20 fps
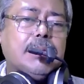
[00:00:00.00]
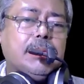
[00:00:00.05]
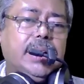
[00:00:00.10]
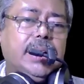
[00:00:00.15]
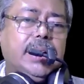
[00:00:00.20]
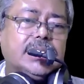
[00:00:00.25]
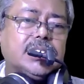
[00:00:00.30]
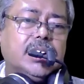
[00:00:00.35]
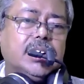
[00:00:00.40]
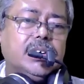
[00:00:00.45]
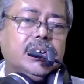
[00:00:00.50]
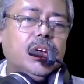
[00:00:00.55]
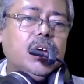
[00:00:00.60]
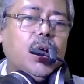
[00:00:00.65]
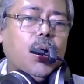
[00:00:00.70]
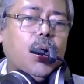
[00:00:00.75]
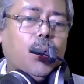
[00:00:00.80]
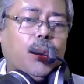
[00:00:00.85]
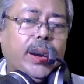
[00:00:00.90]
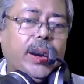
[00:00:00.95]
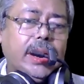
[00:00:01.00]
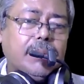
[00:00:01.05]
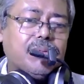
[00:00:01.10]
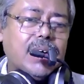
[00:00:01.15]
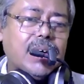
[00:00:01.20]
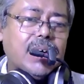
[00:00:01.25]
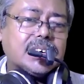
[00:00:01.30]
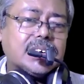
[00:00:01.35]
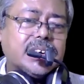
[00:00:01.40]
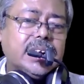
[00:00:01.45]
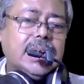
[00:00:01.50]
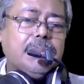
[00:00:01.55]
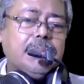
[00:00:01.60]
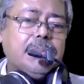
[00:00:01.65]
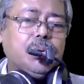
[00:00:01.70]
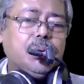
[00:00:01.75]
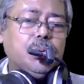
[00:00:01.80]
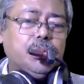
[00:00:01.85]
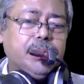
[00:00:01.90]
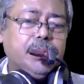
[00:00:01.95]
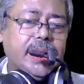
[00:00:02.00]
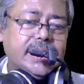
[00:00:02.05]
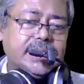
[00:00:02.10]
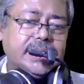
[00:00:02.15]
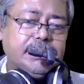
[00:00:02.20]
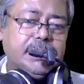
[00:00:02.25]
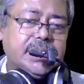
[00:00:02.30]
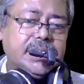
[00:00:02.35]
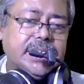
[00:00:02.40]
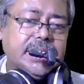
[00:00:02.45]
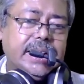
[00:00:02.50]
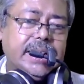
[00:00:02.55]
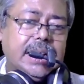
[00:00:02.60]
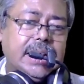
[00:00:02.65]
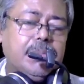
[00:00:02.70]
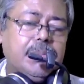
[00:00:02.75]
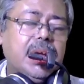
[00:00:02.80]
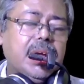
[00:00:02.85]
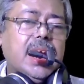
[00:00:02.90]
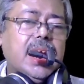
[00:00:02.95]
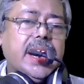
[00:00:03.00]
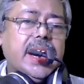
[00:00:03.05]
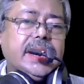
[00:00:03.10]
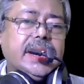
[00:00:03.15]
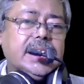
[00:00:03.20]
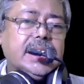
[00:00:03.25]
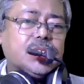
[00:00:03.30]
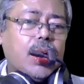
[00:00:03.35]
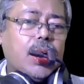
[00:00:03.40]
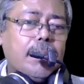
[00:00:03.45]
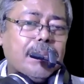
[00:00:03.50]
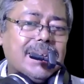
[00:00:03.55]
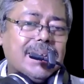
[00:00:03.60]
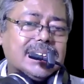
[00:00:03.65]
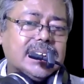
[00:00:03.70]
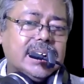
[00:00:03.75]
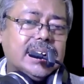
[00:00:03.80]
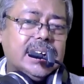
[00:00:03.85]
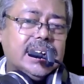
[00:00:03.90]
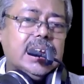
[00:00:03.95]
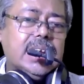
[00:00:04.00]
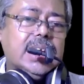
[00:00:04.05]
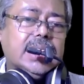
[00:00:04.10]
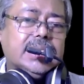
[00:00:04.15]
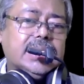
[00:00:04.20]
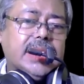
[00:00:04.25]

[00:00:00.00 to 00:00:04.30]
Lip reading: relation, when first NF to BCNF, it is compulsory.